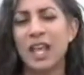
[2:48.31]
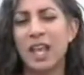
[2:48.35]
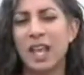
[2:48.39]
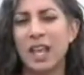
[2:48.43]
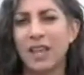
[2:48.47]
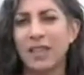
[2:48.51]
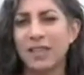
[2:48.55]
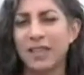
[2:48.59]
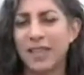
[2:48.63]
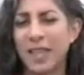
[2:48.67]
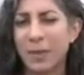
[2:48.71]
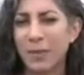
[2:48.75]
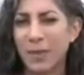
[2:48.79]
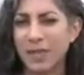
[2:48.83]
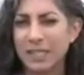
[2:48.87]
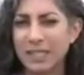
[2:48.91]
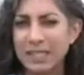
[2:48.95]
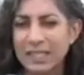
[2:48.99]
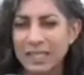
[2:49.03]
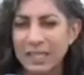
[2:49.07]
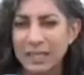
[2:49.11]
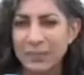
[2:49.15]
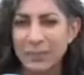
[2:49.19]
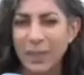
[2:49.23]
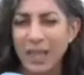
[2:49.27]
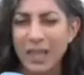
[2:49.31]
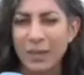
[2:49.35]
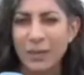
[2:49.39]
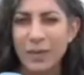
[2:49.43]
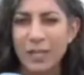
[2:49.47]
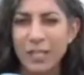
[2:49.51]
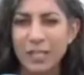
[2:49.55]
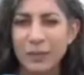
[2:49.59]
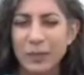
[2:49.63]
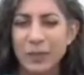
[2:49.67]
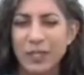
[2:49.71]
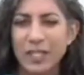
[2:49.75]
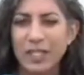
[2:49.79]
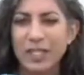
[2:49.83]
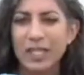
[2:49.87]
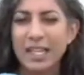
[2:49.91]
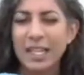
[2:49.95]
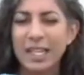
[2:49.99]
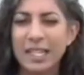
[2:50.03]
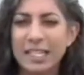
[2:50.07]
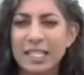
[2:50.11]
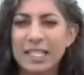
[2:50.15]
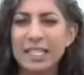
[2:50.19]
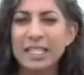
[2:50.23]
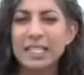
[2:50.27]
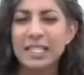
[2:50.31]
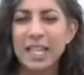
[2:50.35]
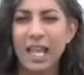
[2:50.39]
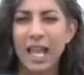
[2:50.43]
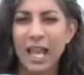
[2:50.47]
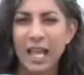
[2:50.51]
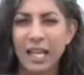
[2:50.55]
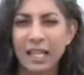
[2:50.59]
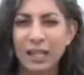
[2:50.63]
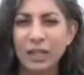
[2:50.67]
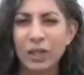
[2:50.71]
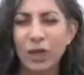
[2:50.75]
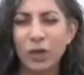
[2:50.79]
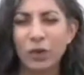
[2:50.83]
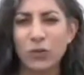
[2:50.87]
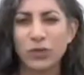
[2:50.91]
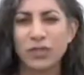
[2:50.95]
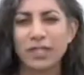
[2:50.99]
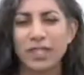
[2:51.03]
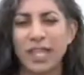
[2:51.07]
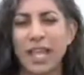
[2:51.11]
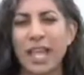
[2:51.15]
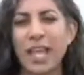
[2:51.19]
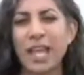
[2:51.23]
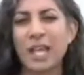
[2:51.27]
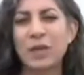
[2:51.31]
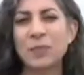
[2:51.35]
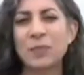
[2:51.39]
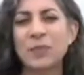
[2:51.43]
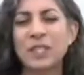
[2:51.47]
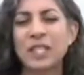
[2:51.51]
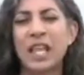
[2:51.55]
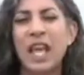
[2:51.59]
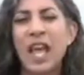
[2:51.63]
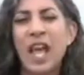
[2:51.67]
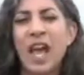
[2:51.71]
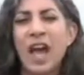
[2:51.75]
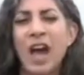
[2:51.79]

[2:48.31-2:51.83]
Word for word: Uh, they must they must be inside those camps.